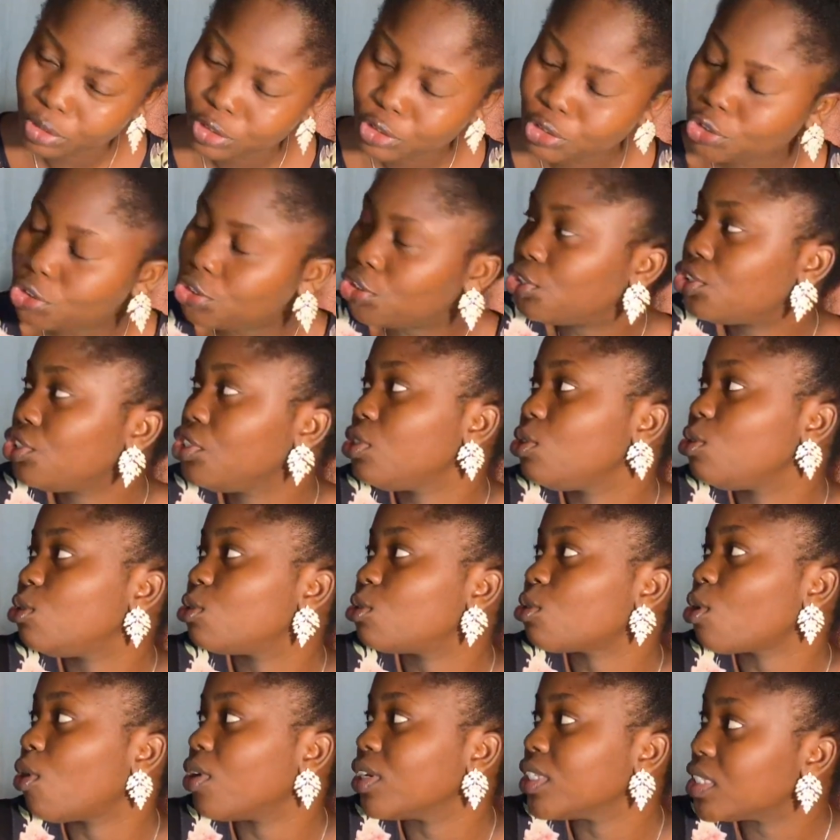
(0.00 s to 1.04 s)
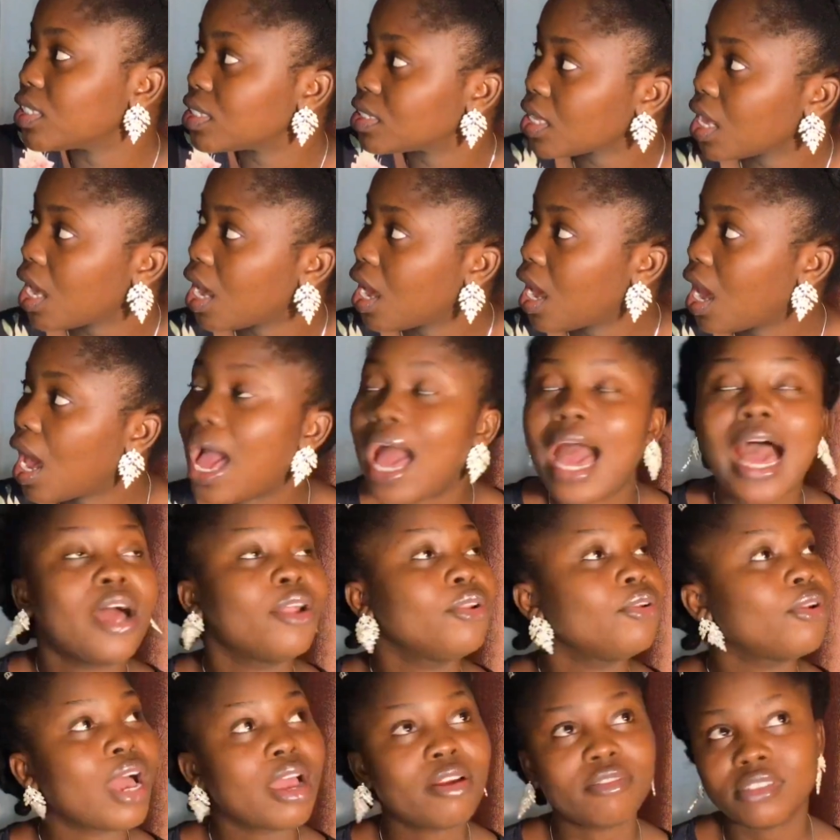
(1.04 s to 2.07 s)
Jesus, I
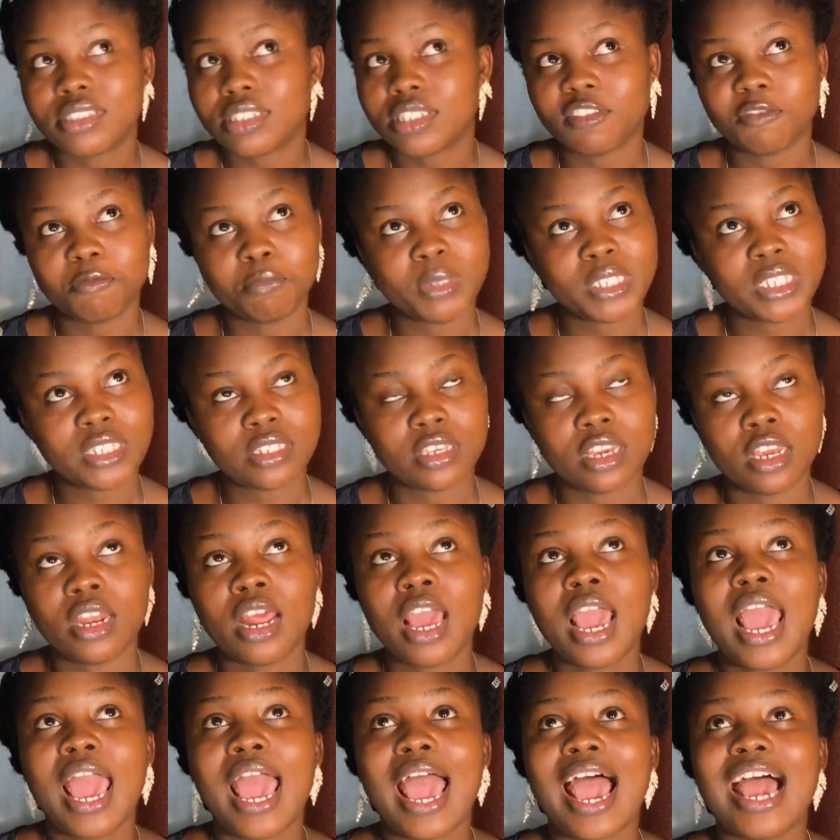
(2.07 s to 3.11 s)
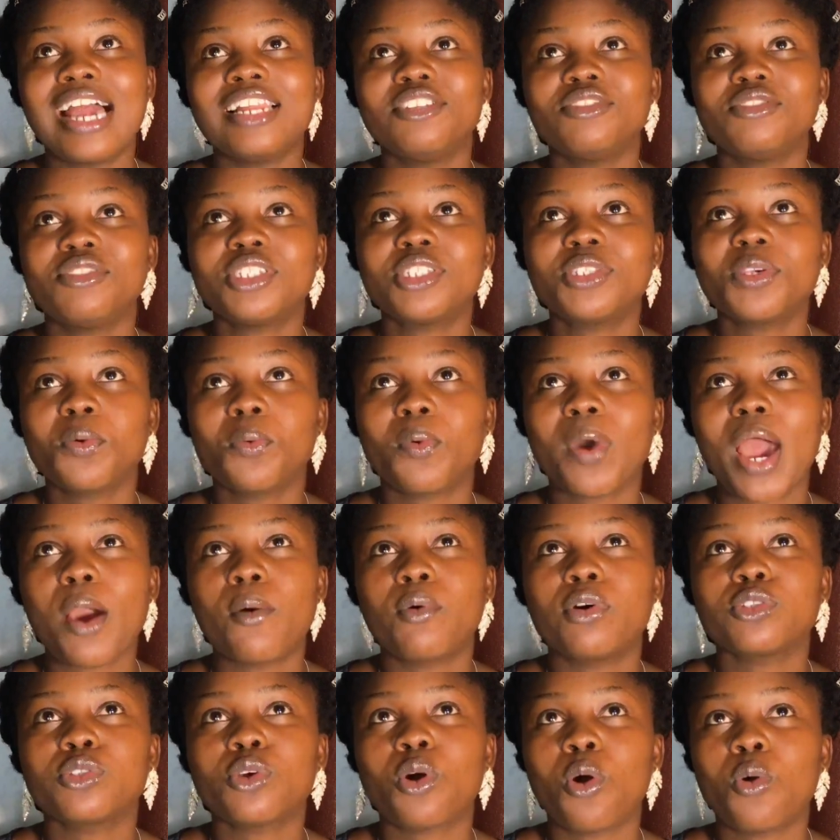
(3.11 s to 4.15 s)
know I received beating, and the reason why I
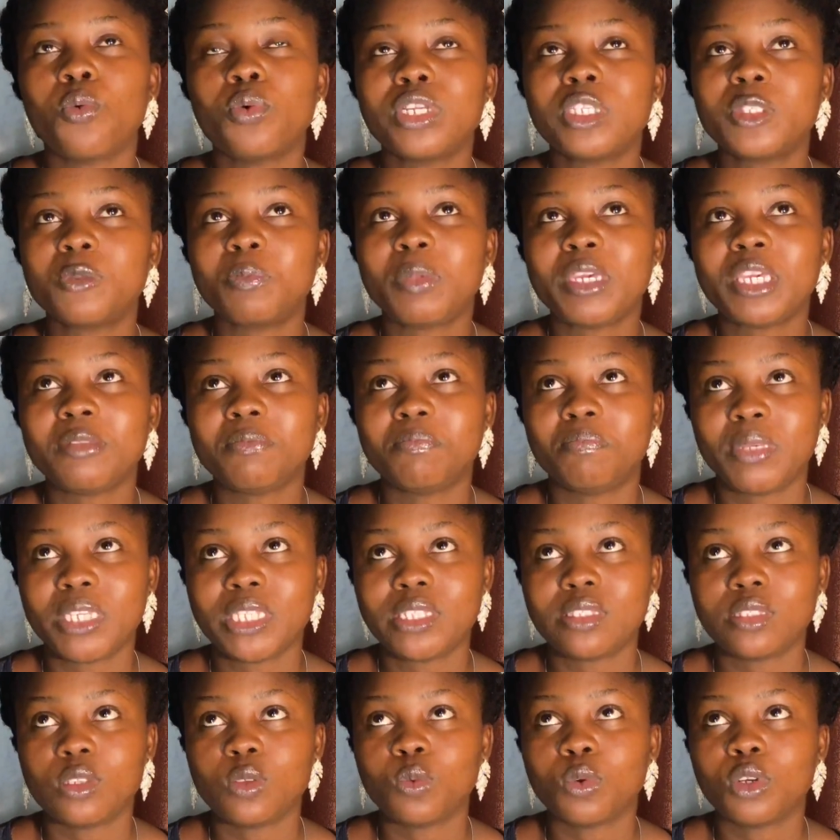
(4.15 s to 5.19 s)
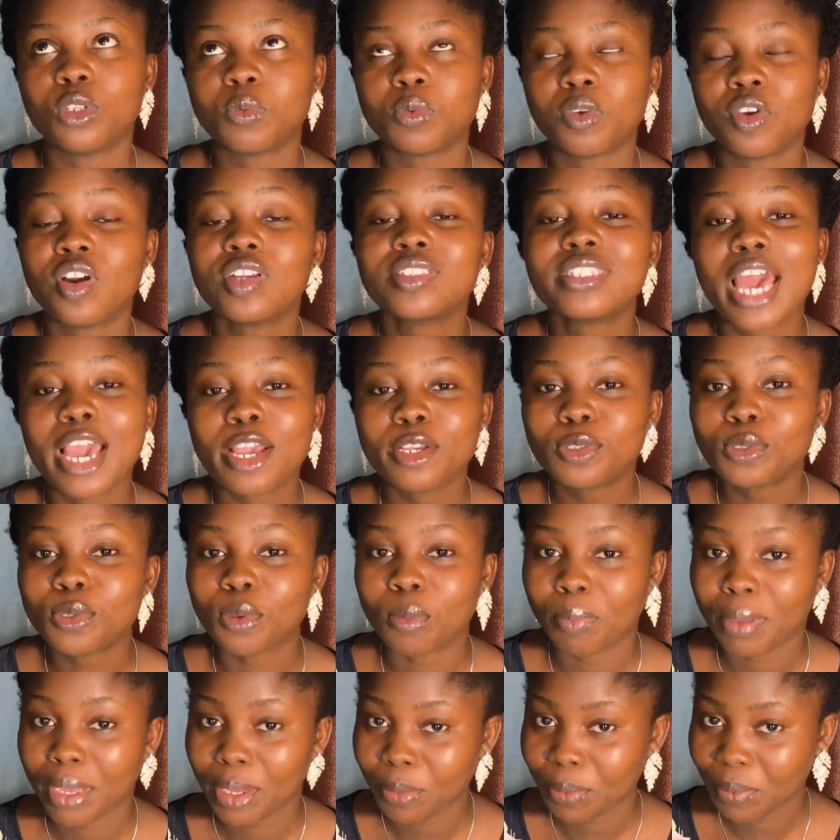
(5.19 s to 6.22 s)
was always being beaten was because I used to
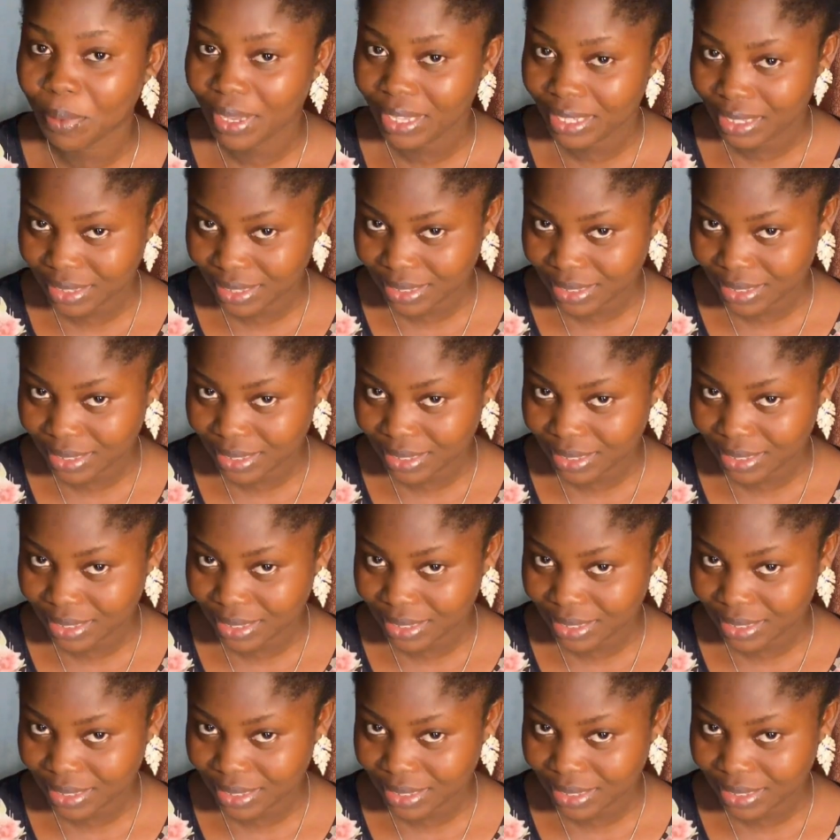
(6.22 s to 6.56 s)
bedwet.